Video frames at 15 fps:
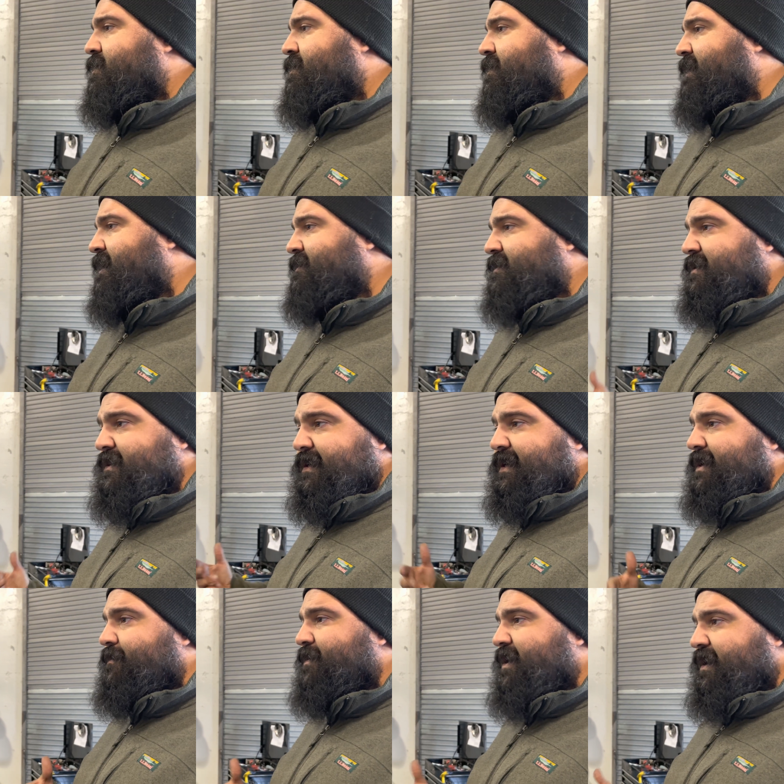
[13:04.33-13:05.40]
it allows us to
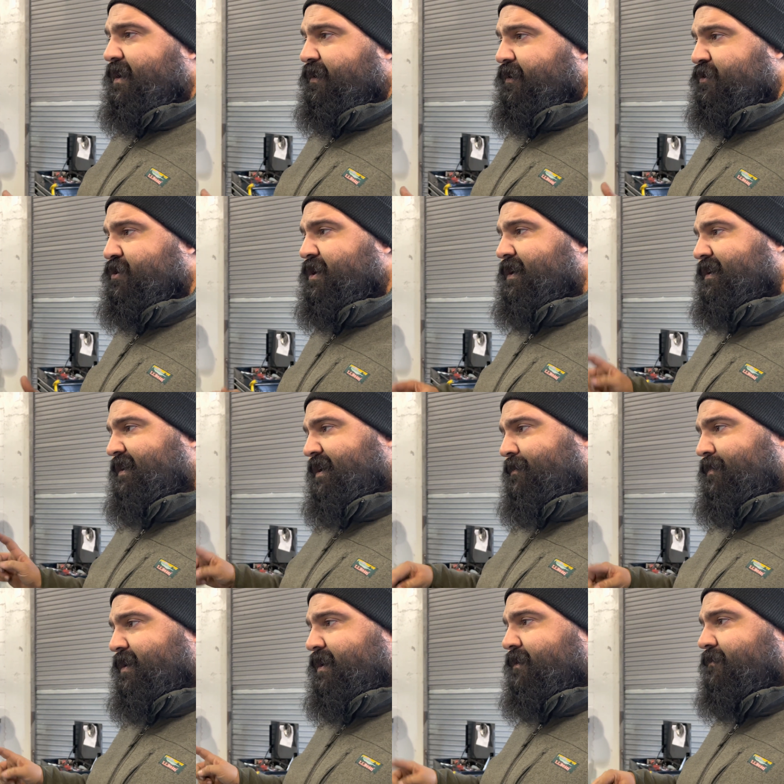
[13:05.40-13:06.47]
keep that electronic
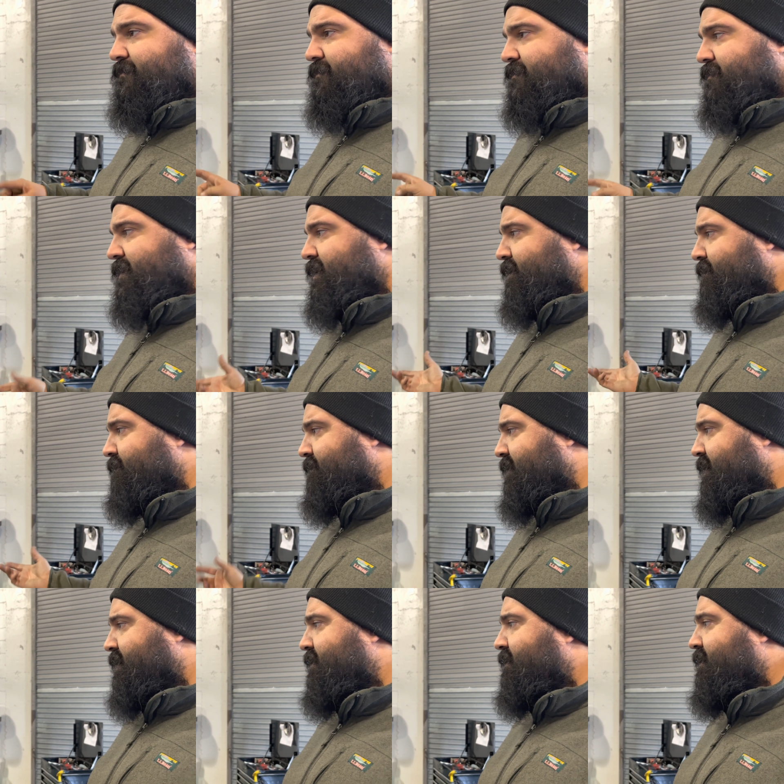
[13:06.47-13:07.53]
dampening,
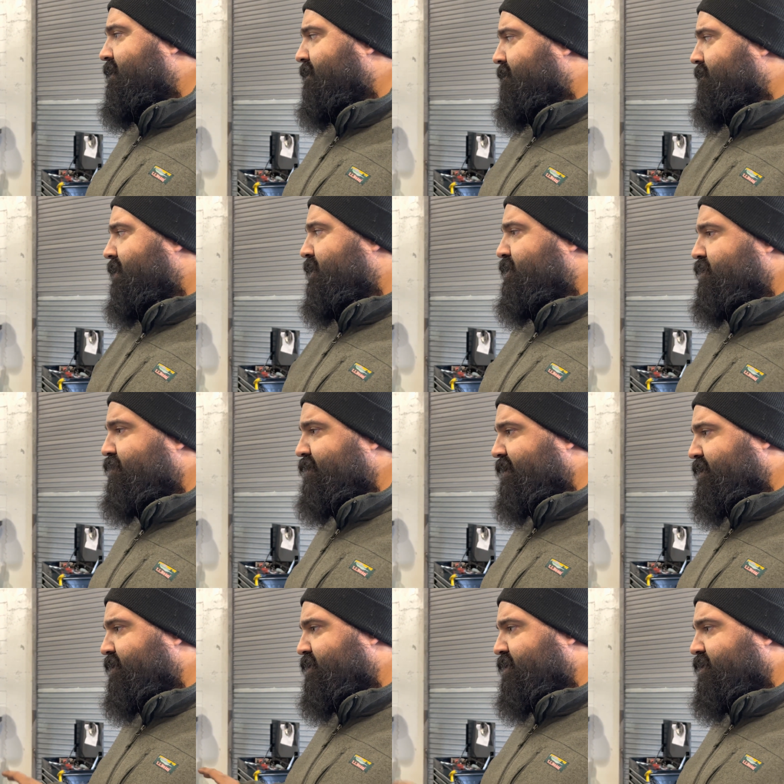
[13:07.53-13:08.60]
and just
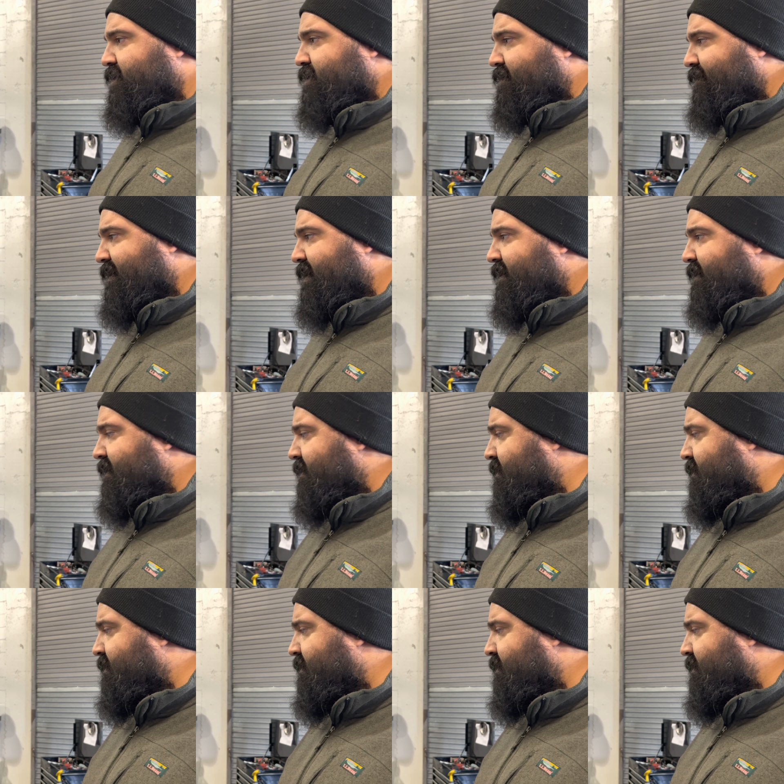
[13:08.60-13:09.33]
really just adjust the ride height.